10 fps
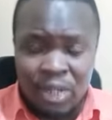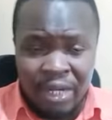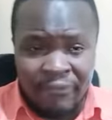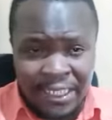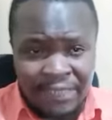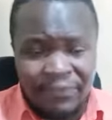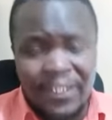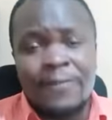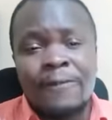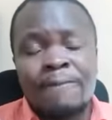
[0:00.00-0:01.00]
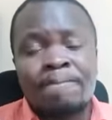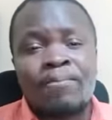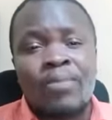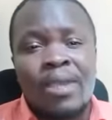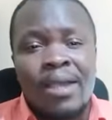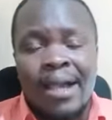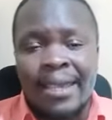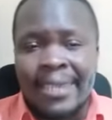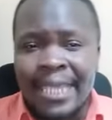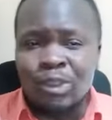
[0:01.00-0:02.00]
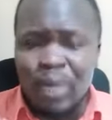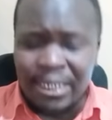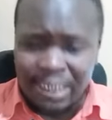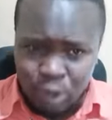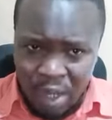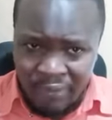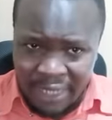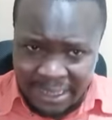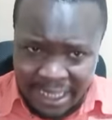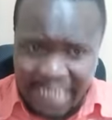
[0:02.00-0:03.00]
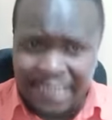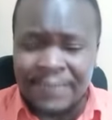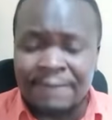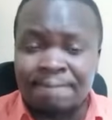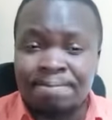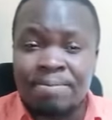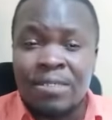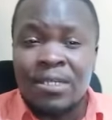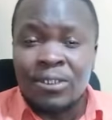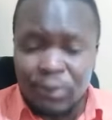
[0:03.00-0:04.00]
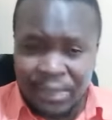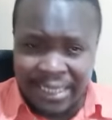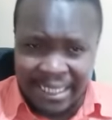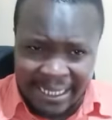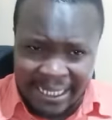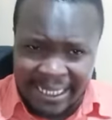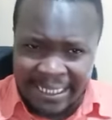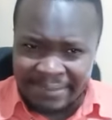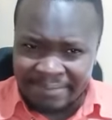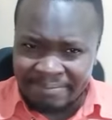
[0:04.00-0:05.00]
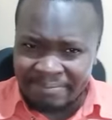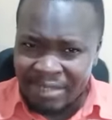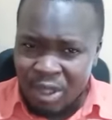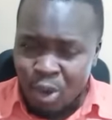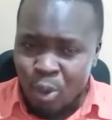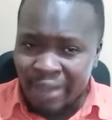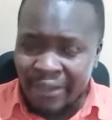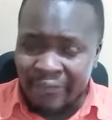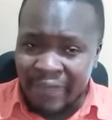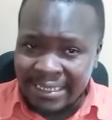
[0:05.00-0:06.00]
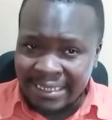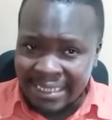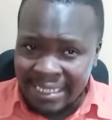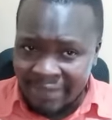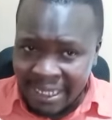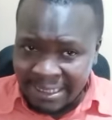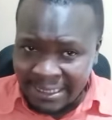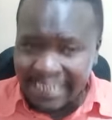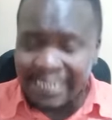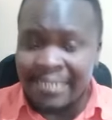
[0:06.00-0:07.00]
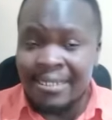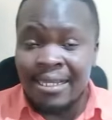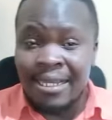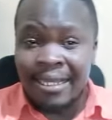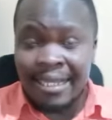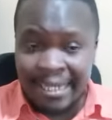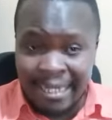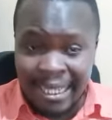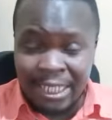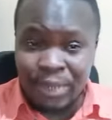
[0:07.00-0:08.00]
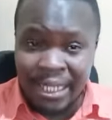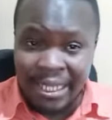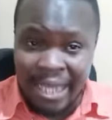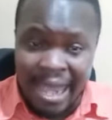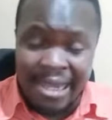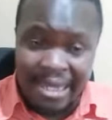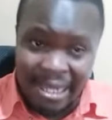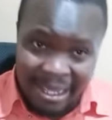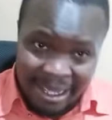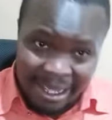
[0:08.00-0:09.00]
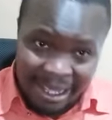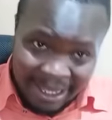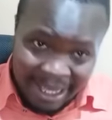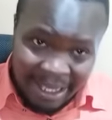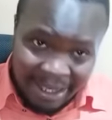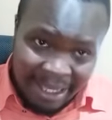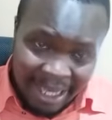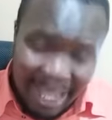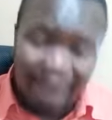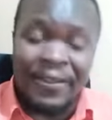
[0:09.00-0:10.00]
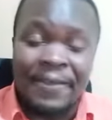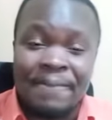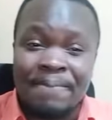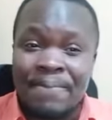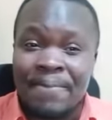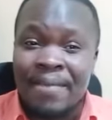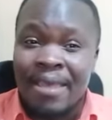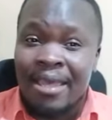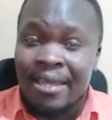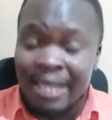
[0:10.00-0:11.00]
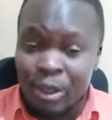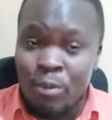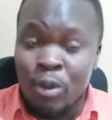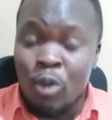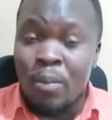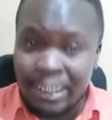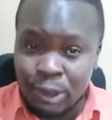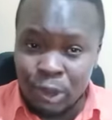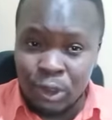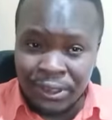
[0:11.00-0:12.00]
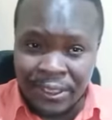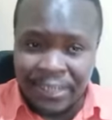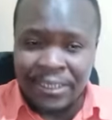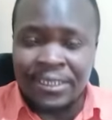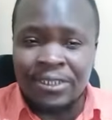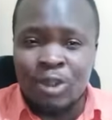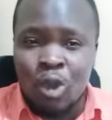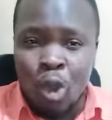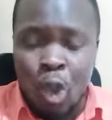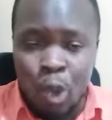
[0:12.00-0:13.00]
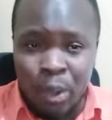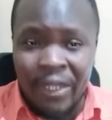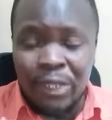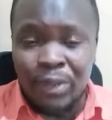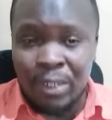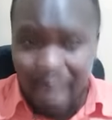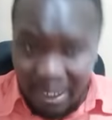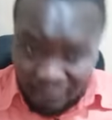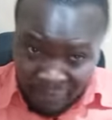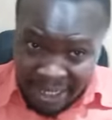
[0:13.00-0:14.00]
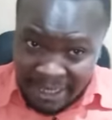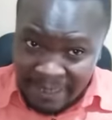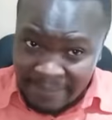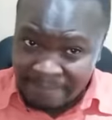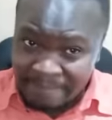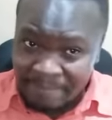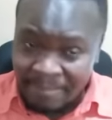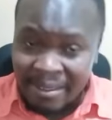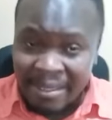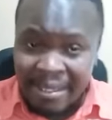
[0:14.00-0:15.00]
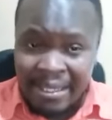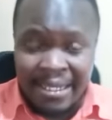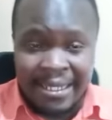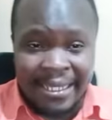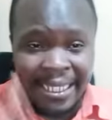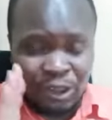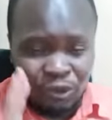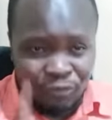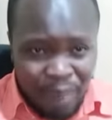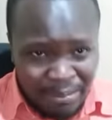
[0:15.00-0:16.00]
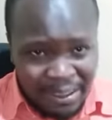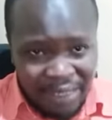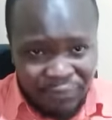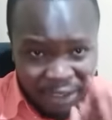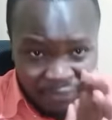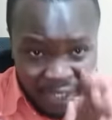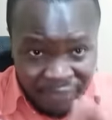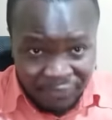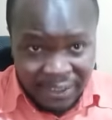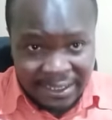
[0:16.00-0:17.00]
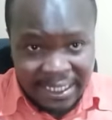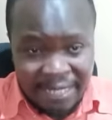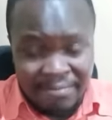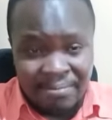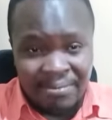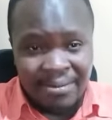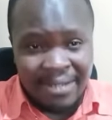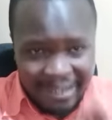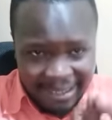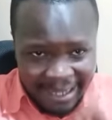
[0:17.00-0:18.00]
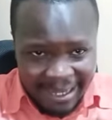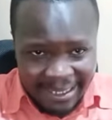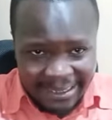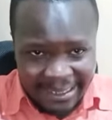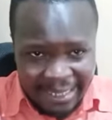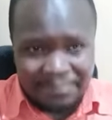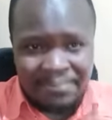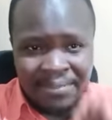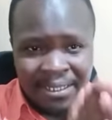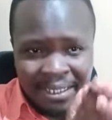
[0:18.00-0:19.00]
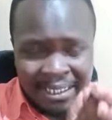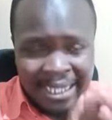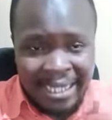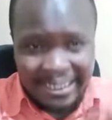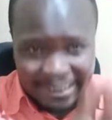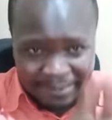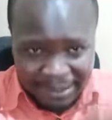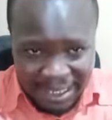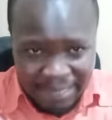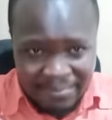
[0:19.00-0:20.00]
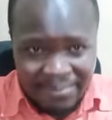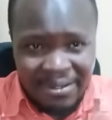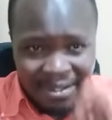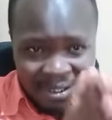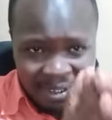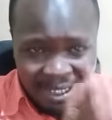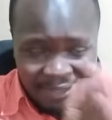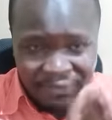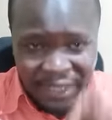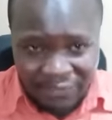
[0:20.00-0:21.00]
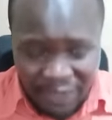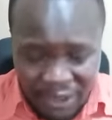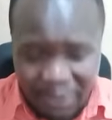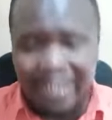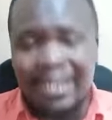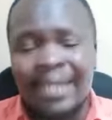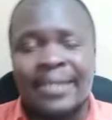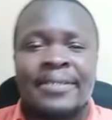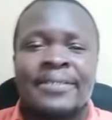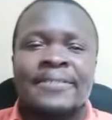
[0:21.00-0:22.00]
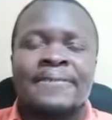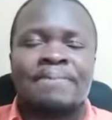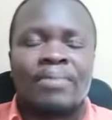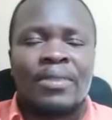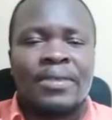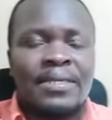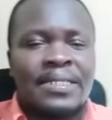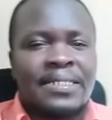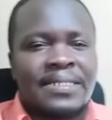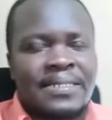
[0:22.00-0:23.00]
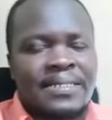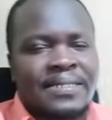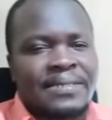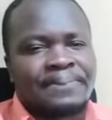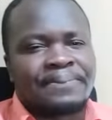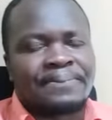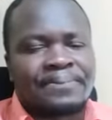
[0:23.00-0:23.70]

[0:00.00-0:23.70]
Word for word: So in this video, I just want us to have a discussion to see clearly whether that, that deal can actually earn Igathe Nairobi gubernatorial seat or whether it will backfire. In case you've bumped here for the very first time, kindly sub, kindly subscribe, give this video a like. Yes.